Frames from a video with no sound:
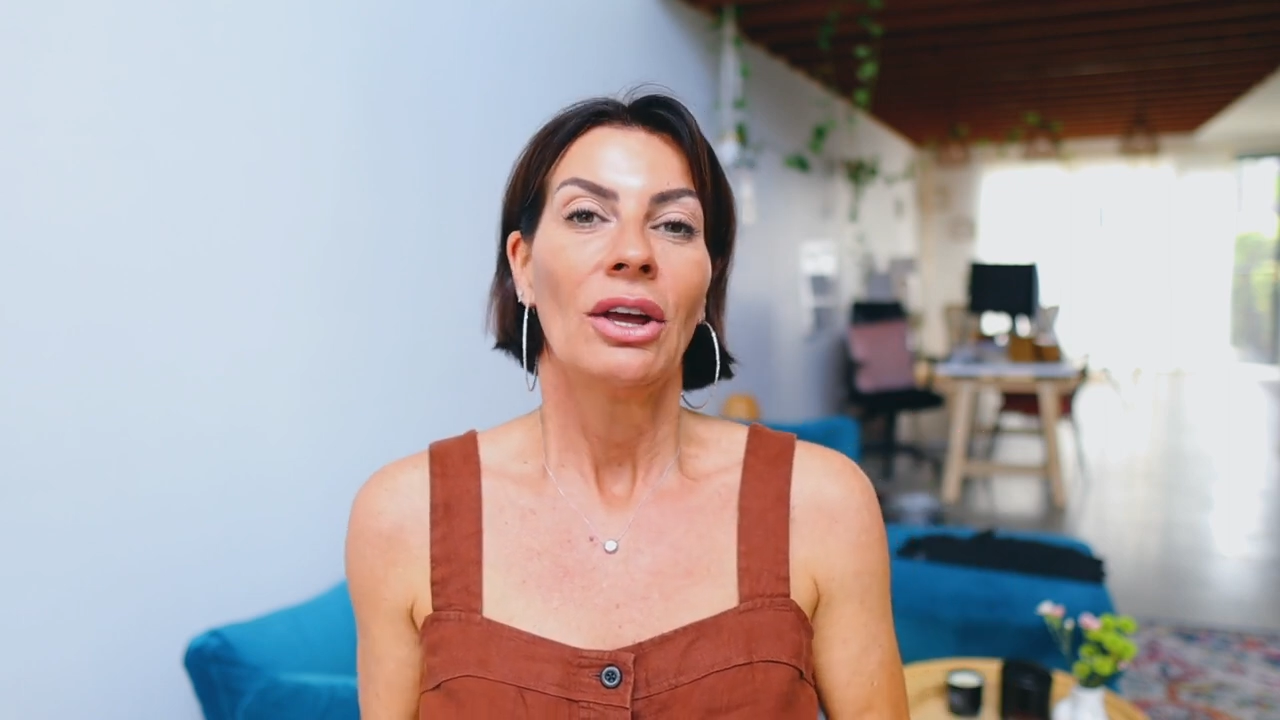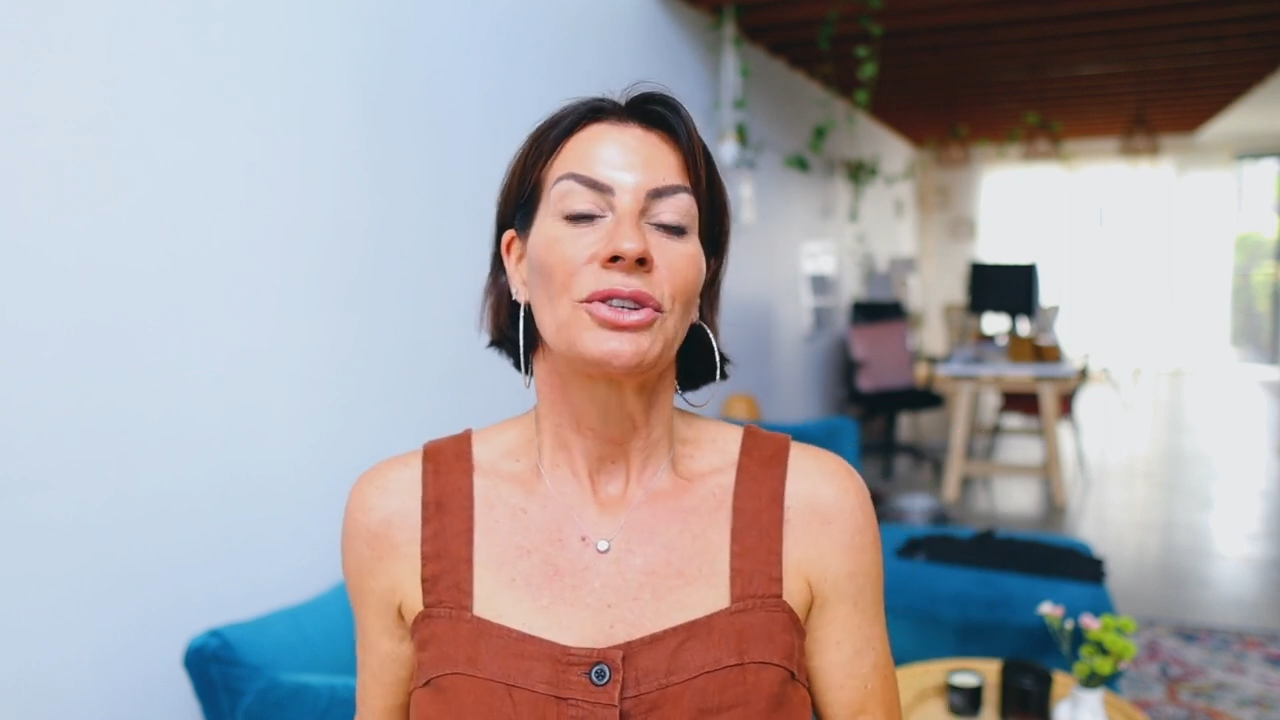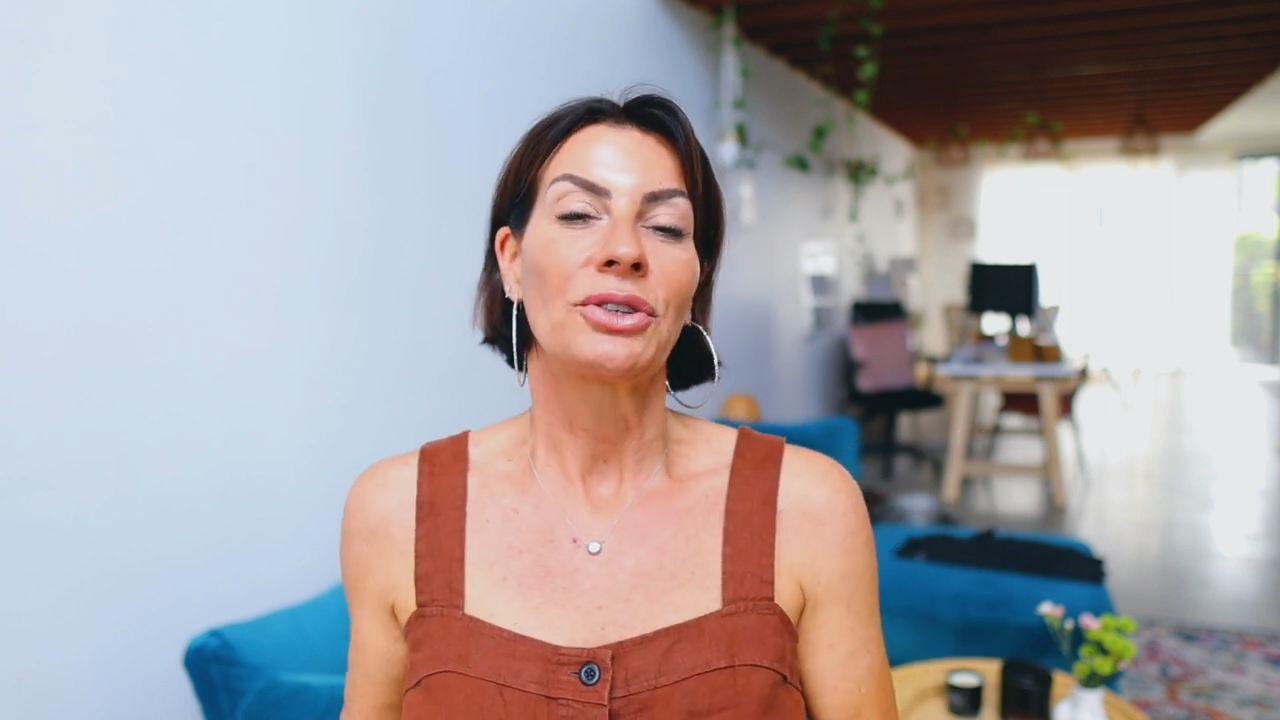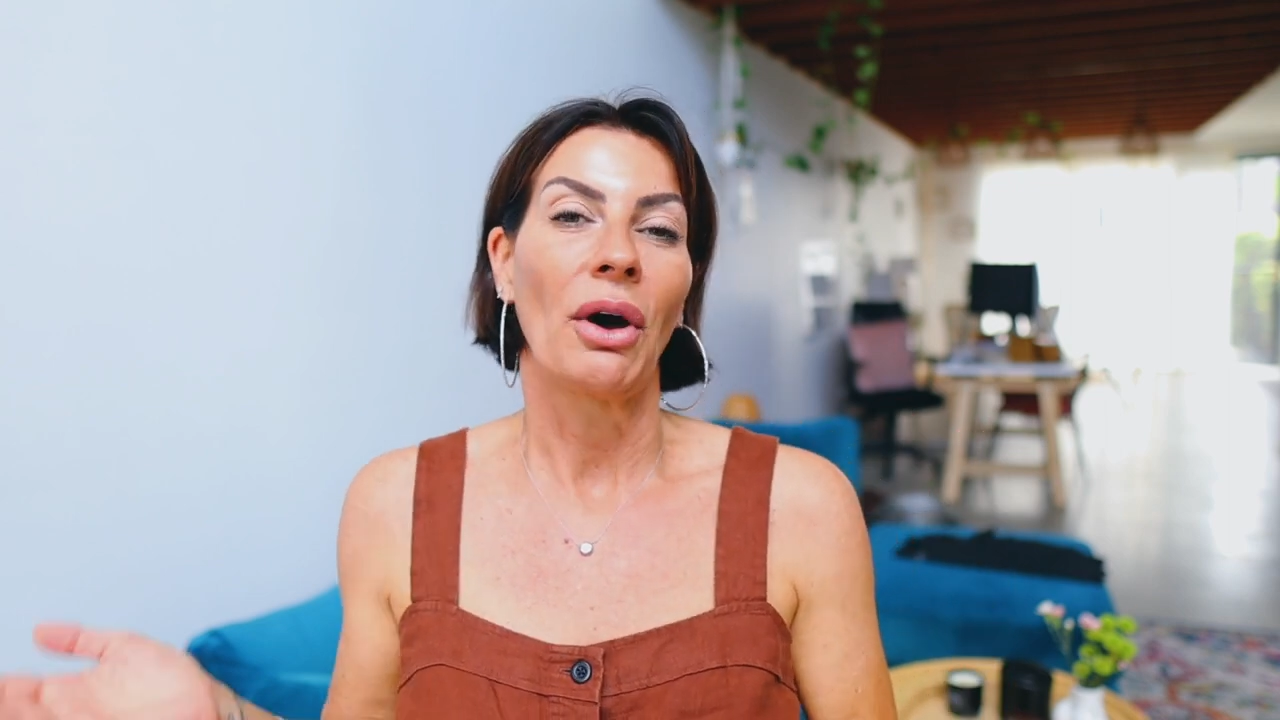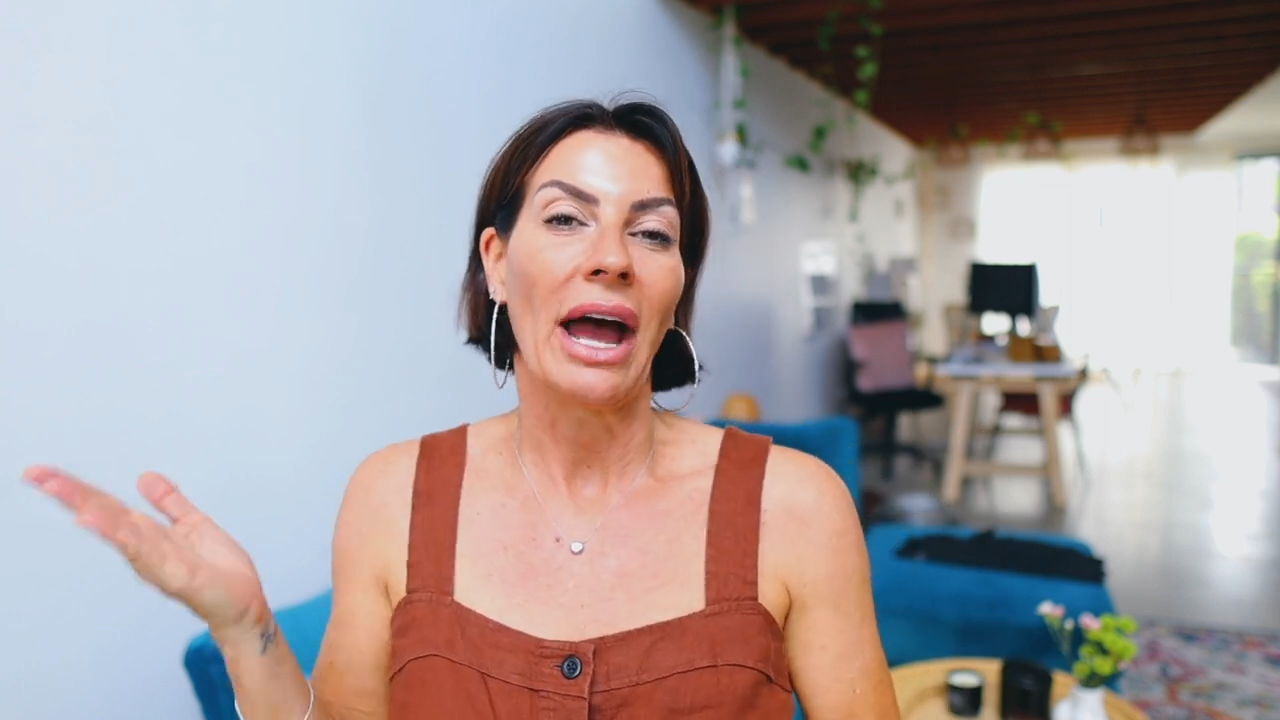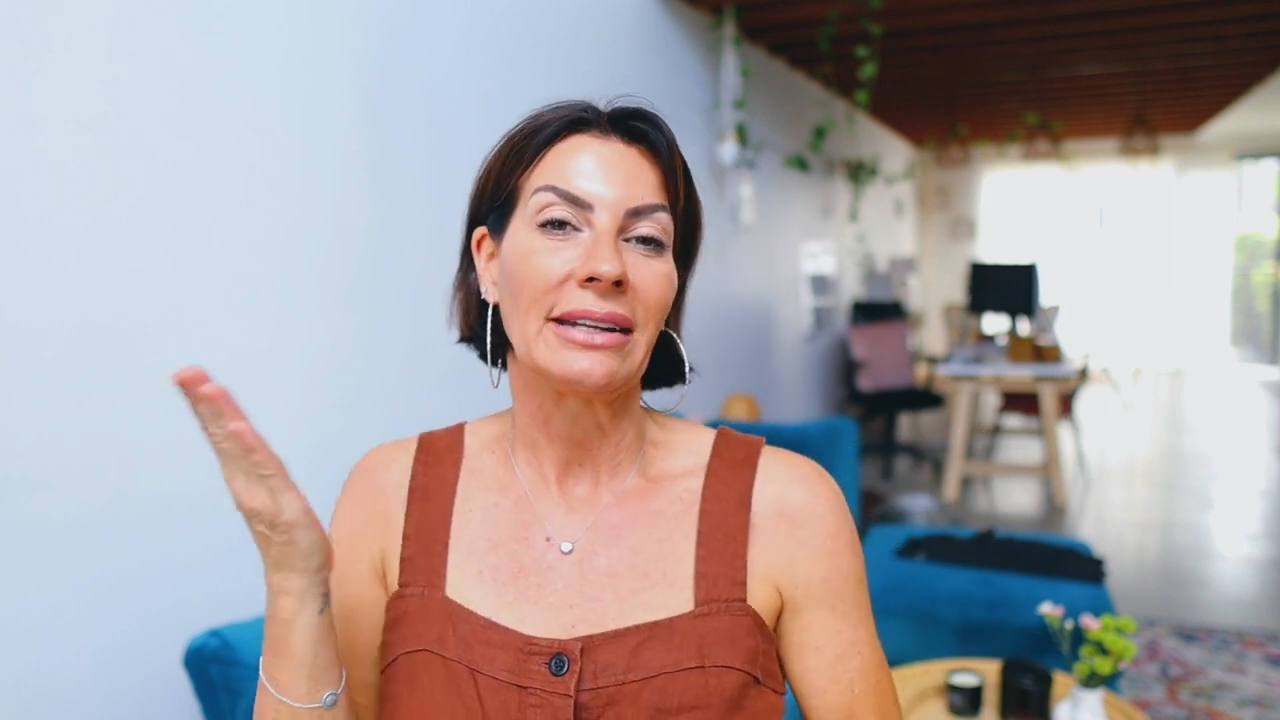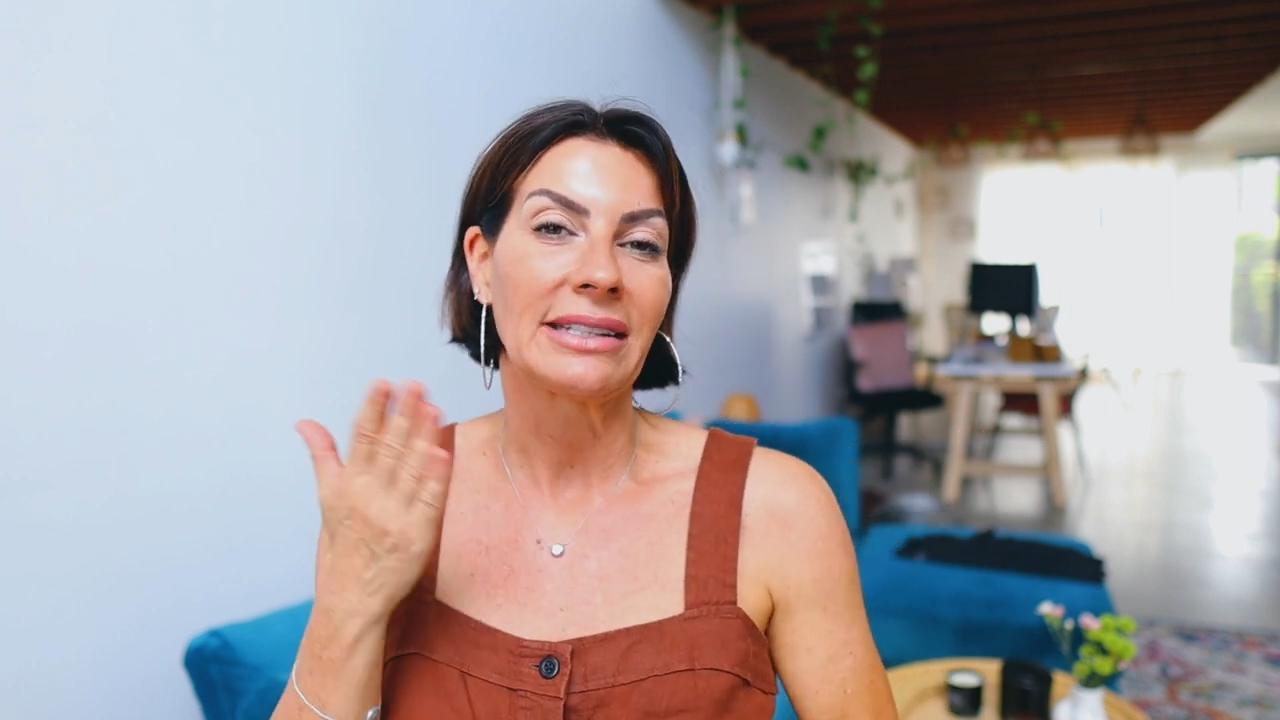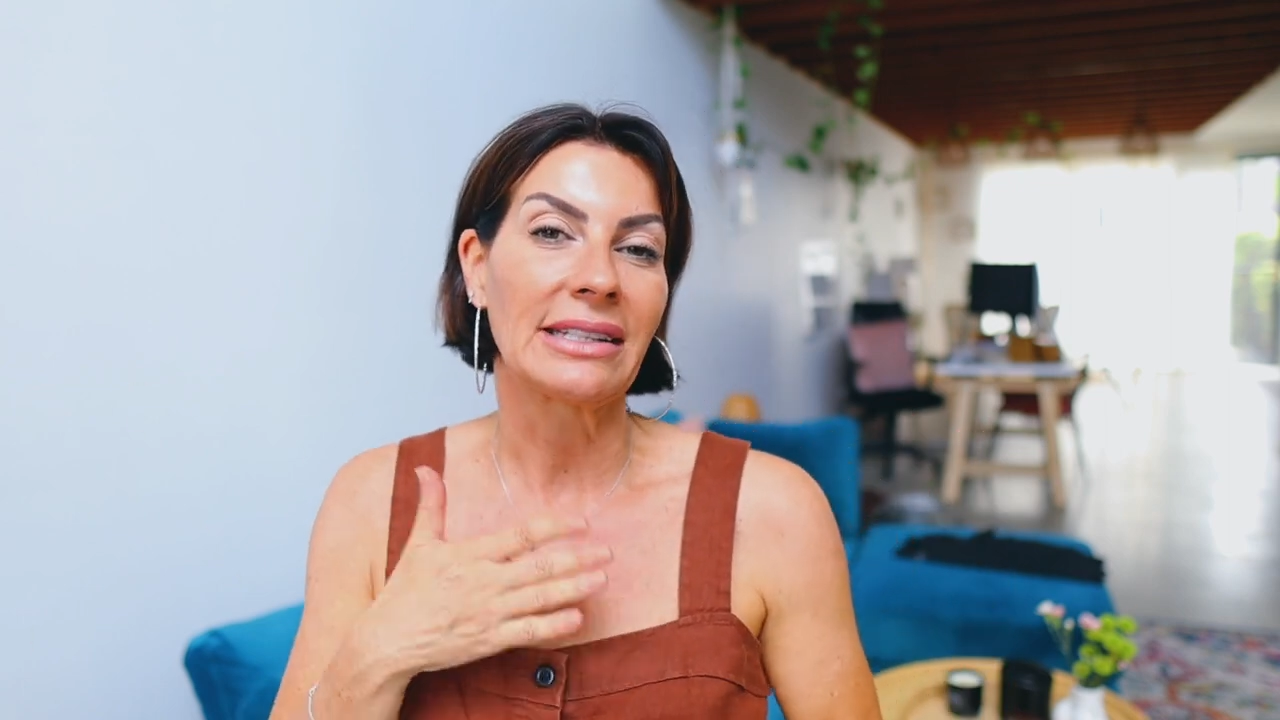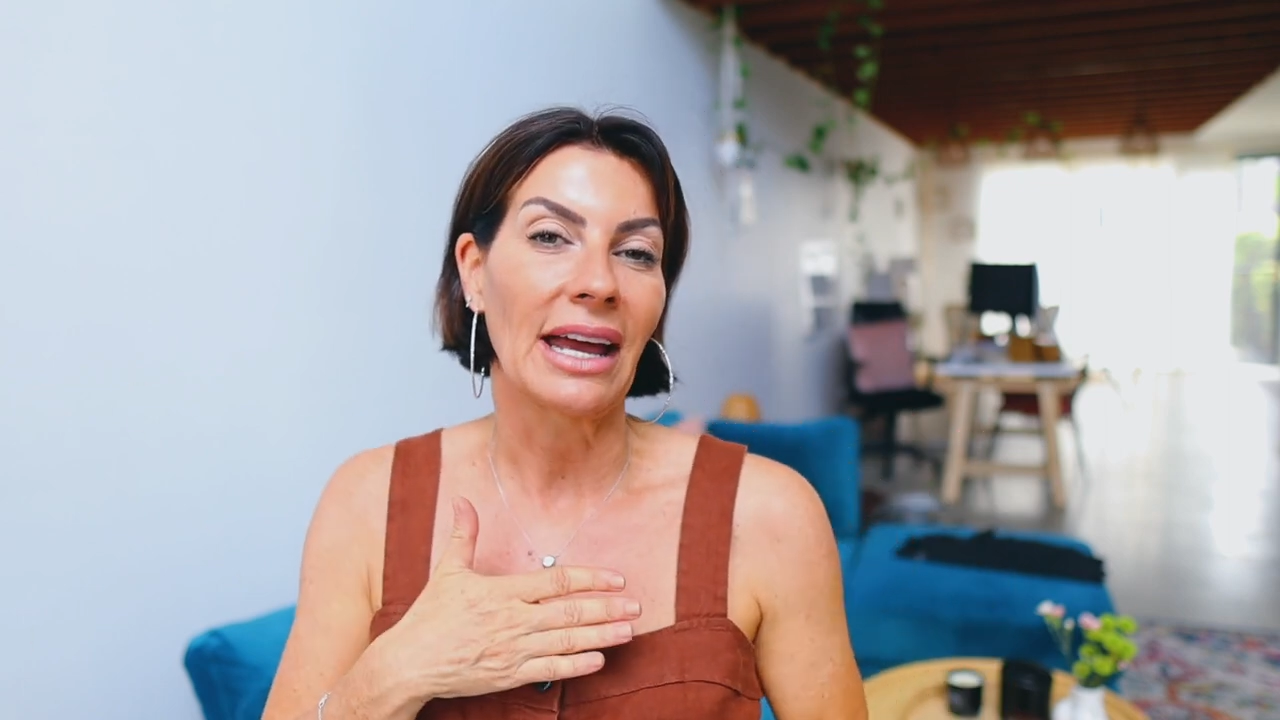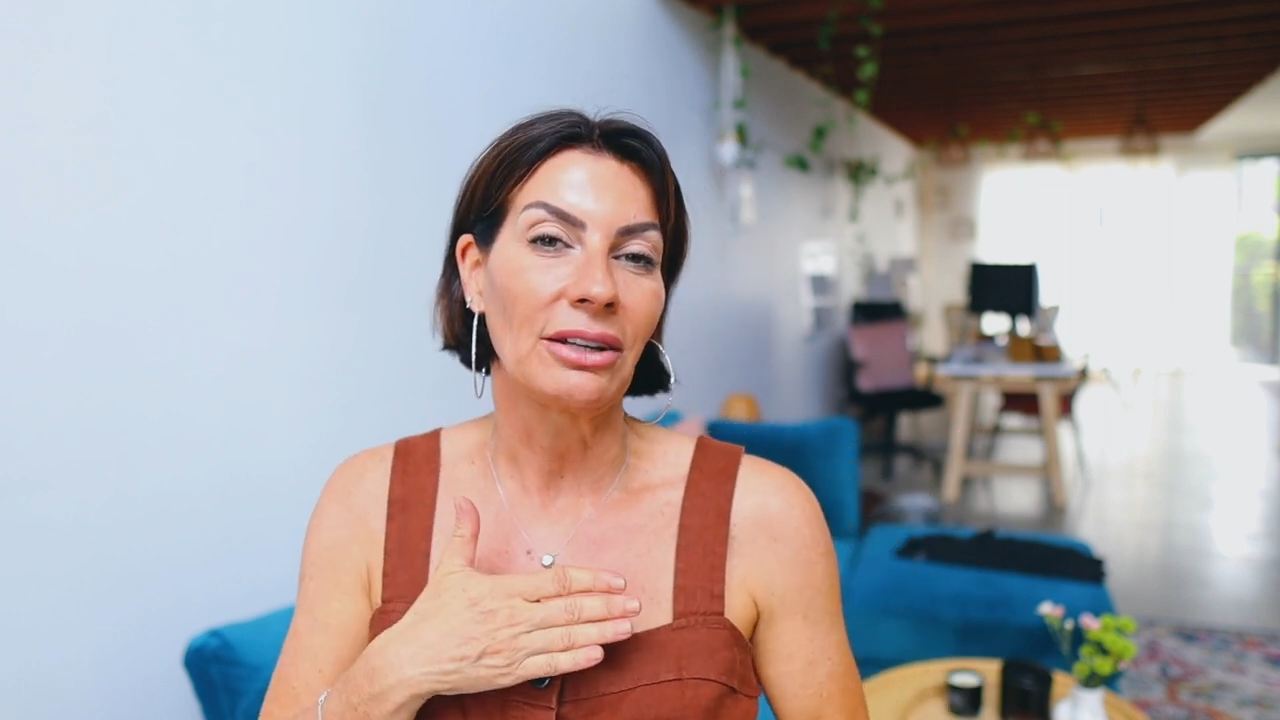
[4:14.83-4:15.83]
So
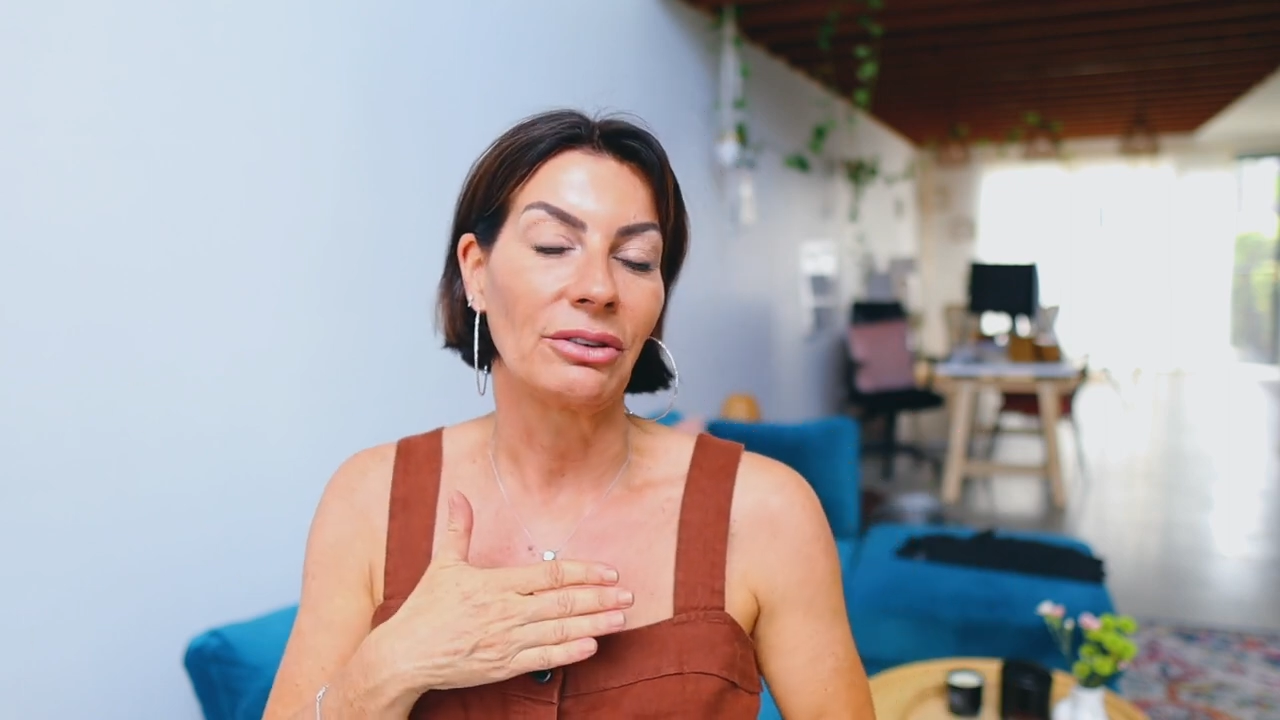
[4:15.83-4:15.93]
outside,